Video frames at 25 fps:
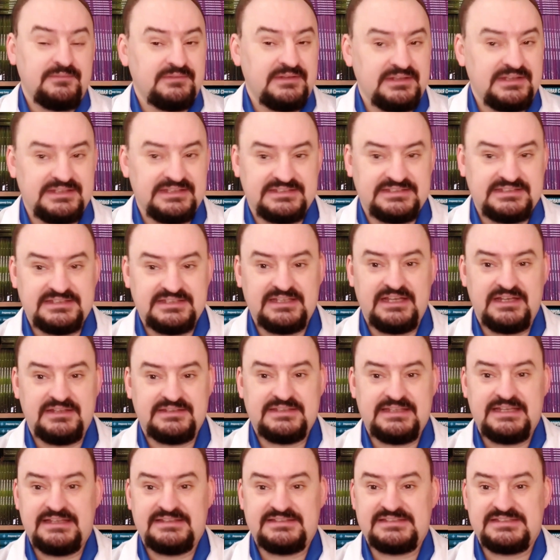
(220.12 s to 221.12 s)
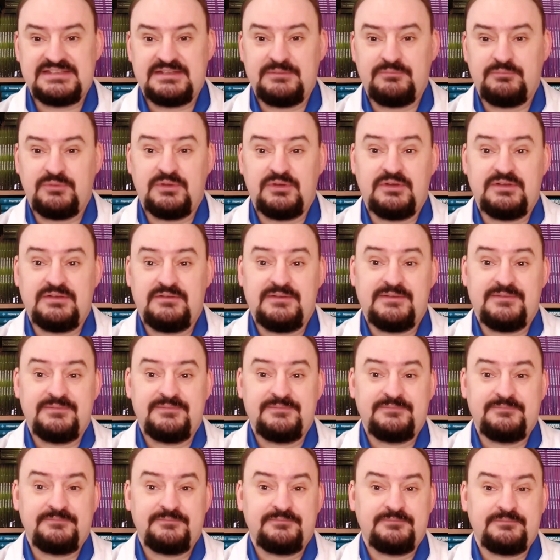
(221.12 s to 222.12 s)
It's not that simple.
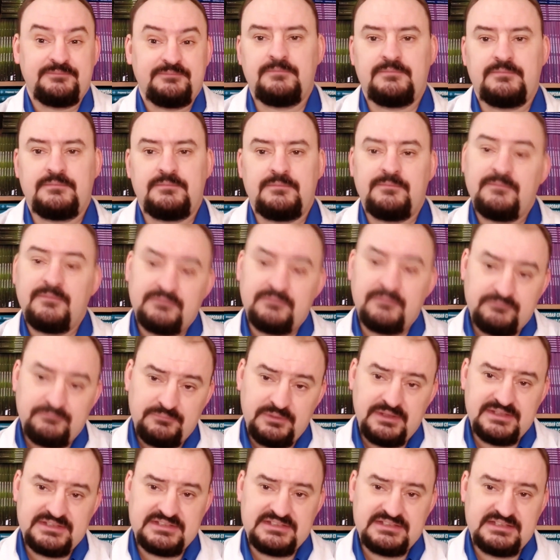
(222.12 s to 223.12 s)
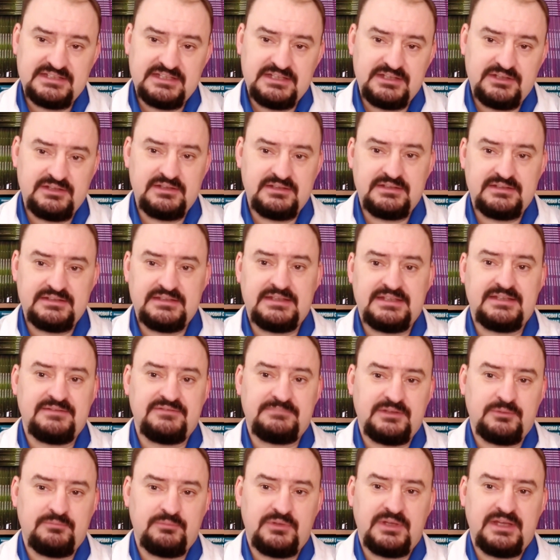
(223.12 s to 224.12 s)
But still, if
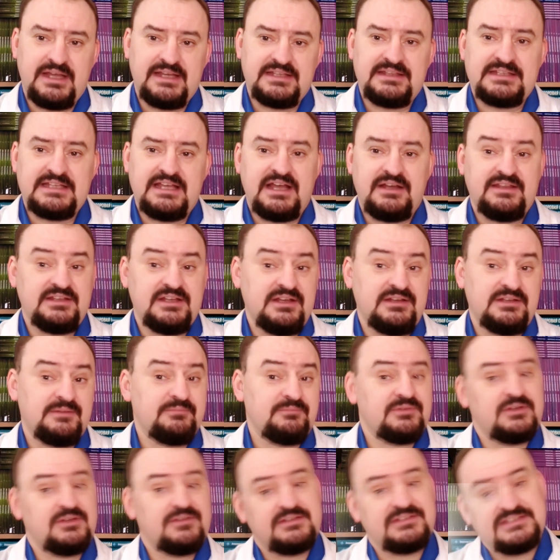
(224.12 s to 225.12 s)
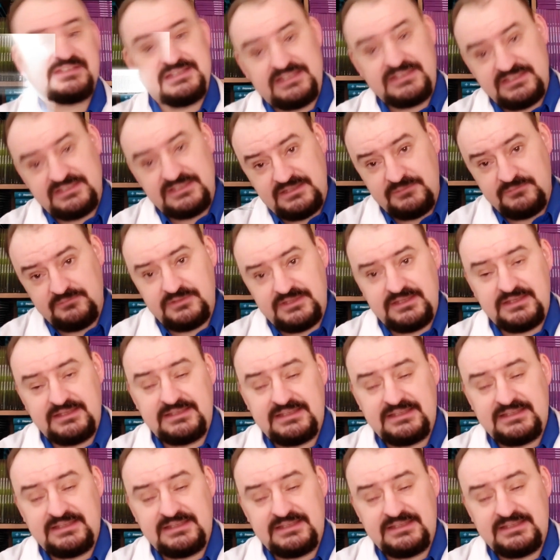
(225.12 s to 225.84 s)
you break down our immune system,